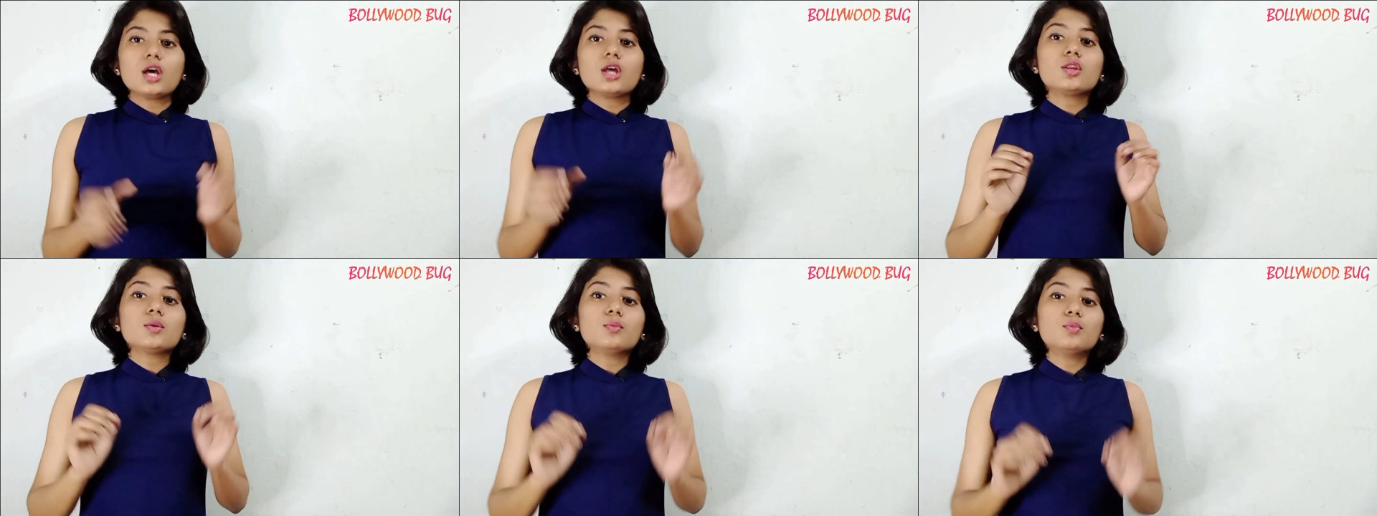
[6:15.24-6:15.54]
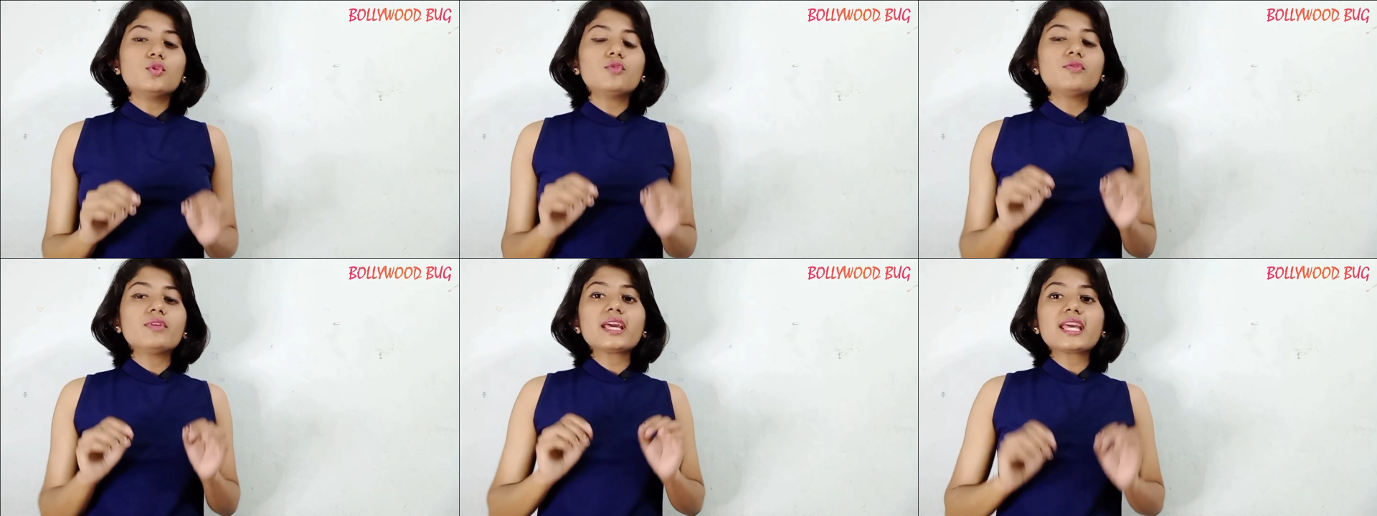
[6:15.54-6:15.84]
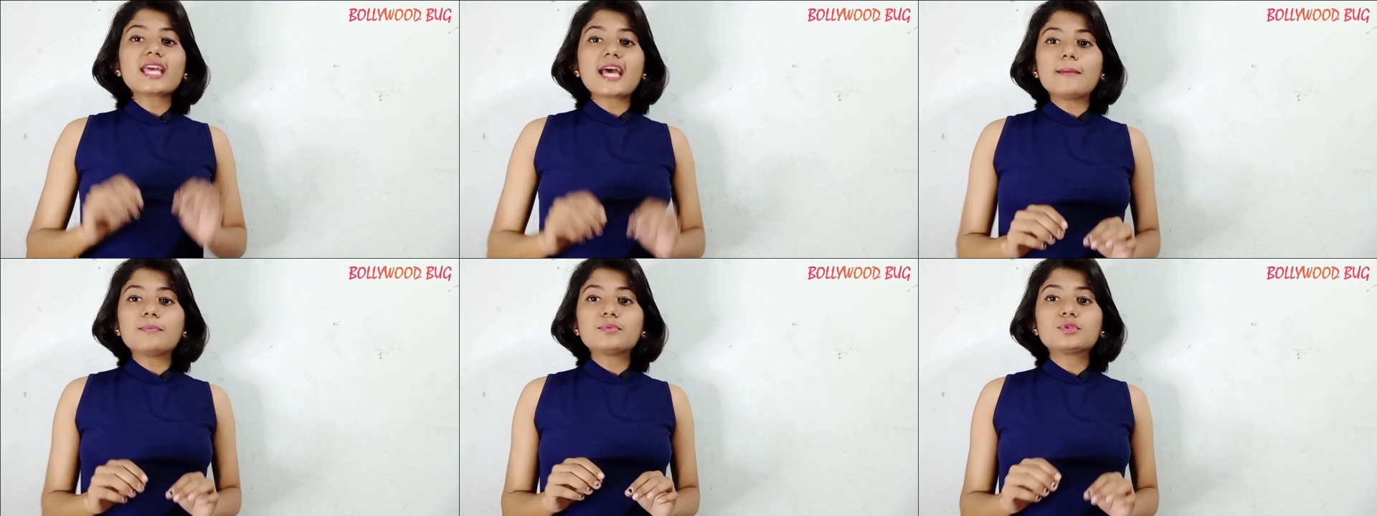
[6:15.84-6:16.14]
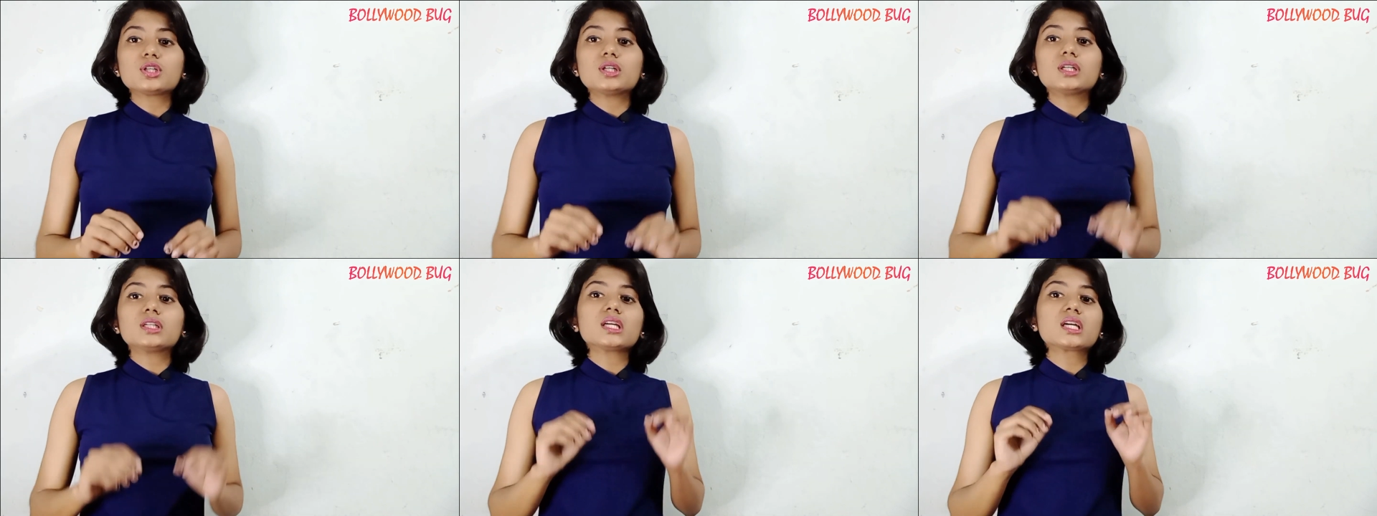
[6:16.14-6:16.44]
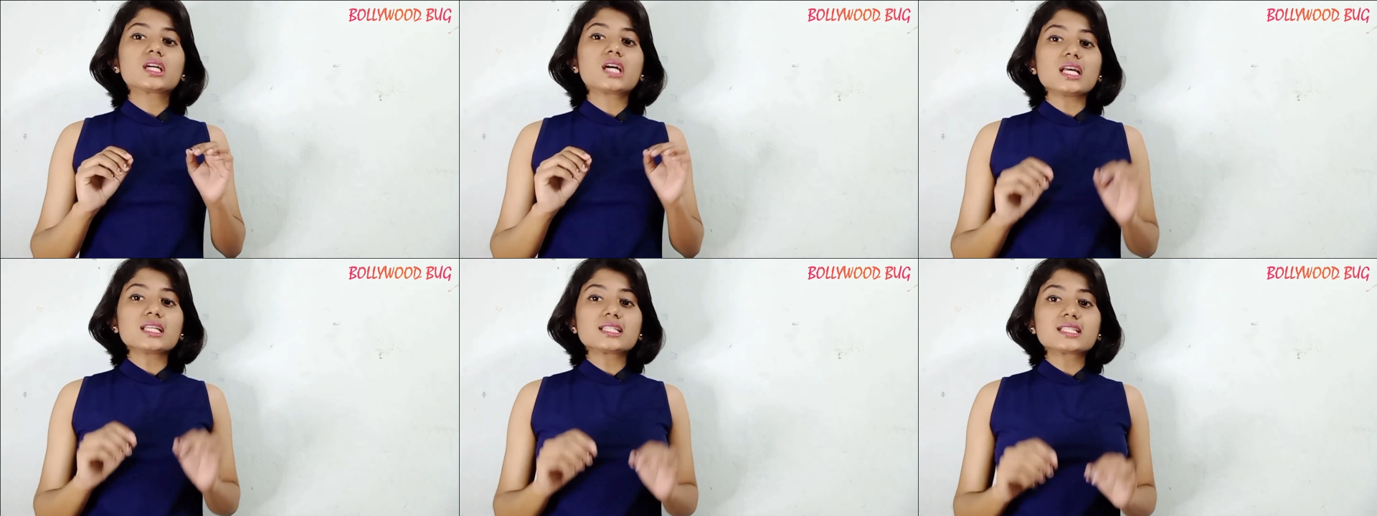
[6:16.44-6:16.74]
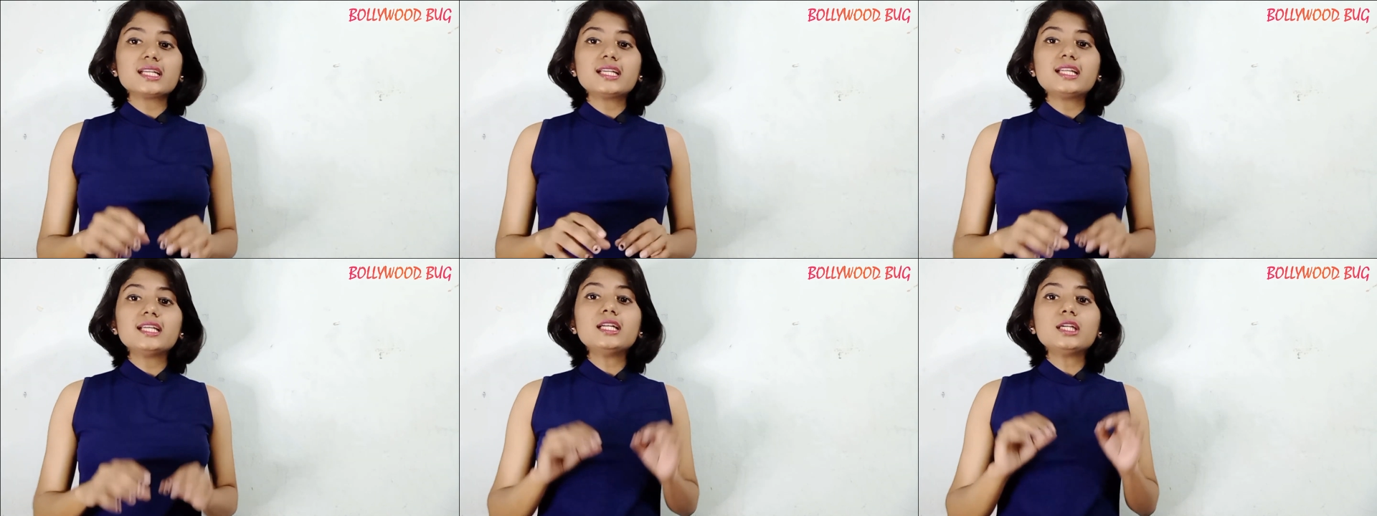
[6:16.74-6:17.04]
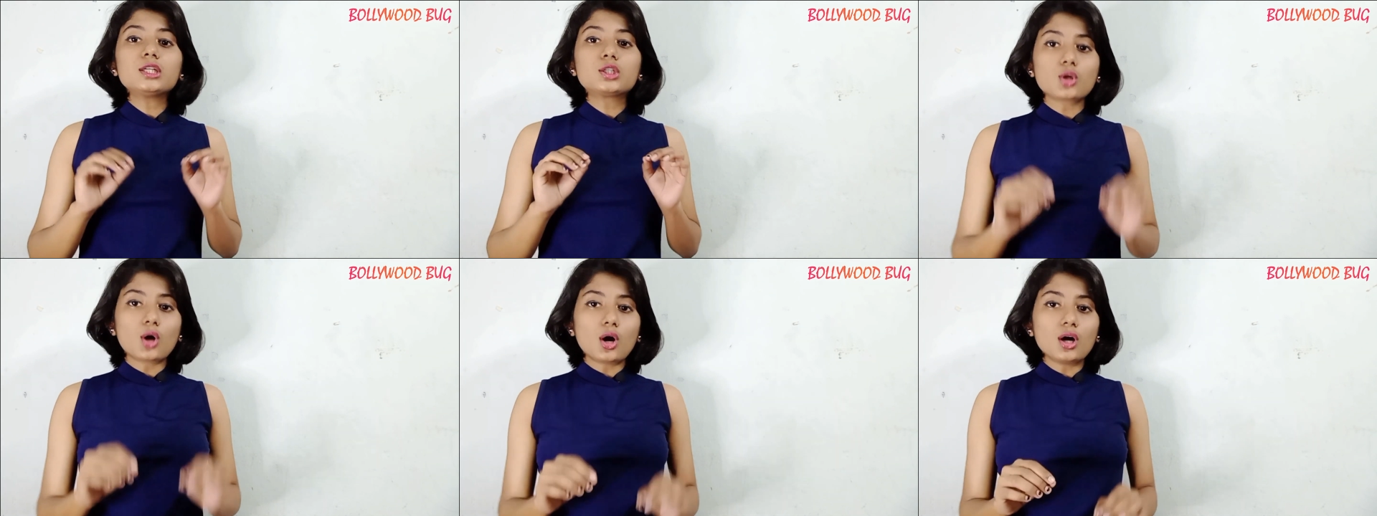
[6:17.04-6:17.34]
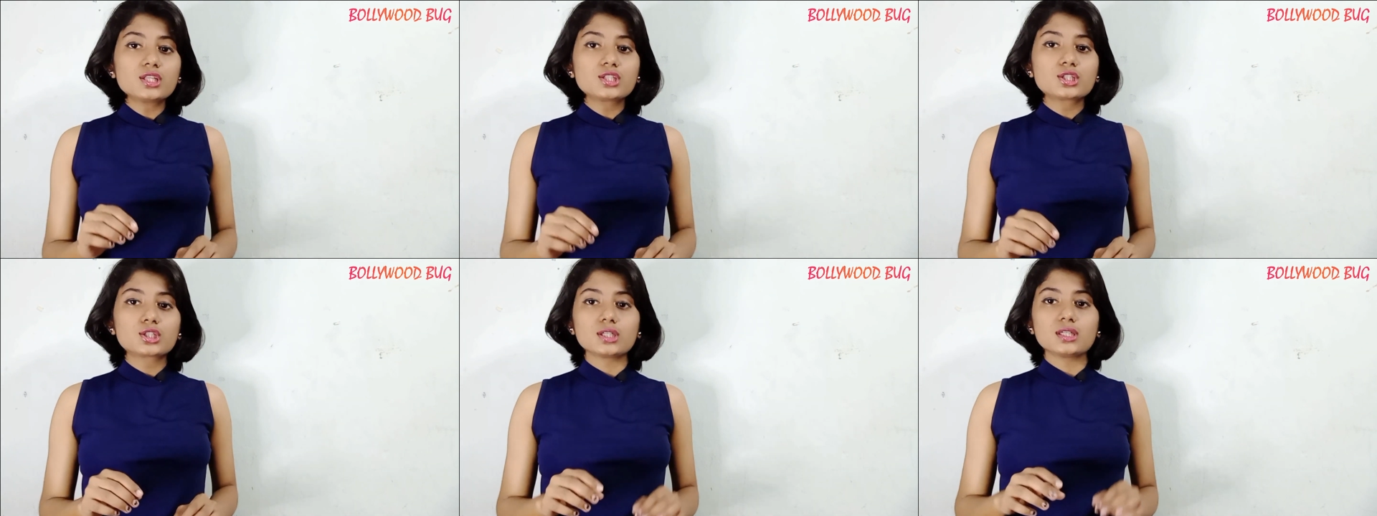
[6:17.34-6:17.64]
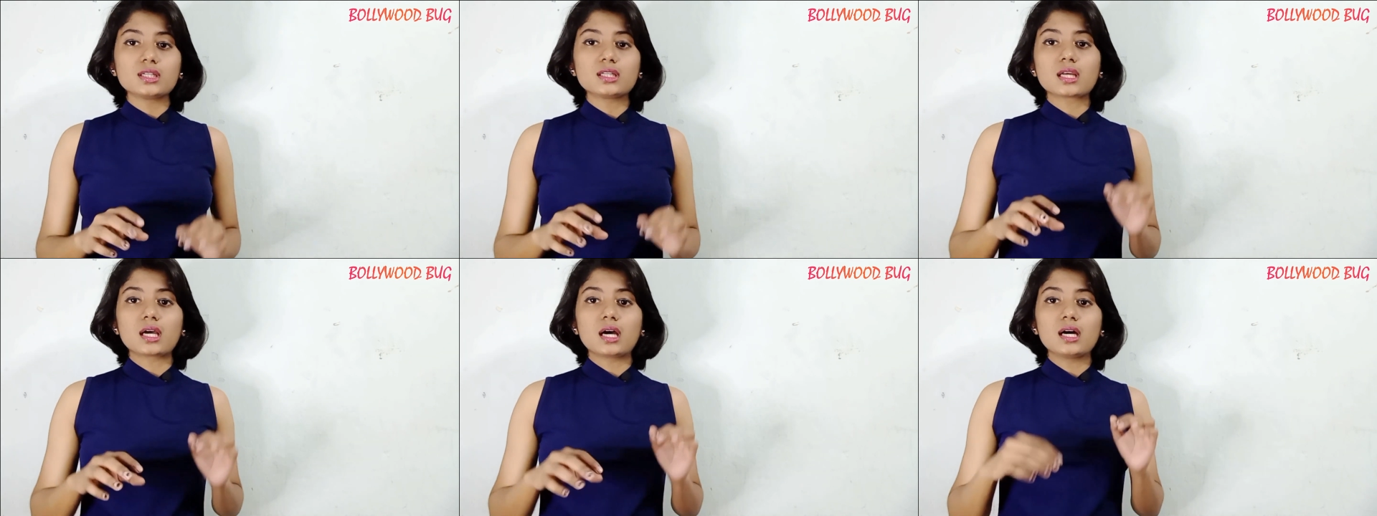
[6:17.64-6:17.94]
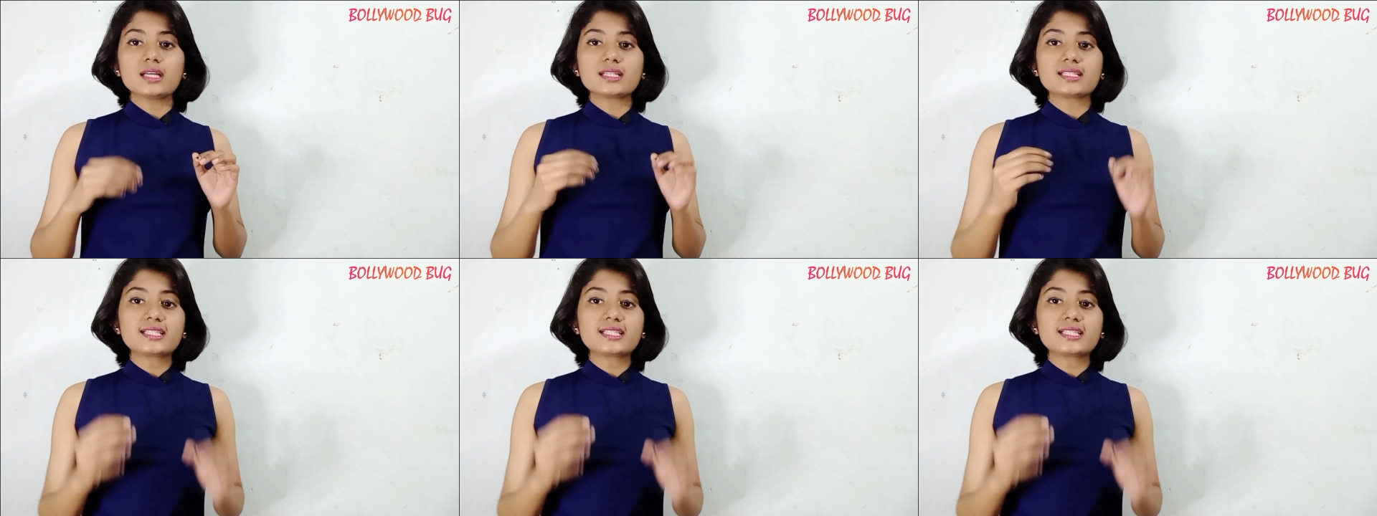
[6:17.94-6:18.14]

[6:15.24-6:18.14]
The movie captured the custodial torture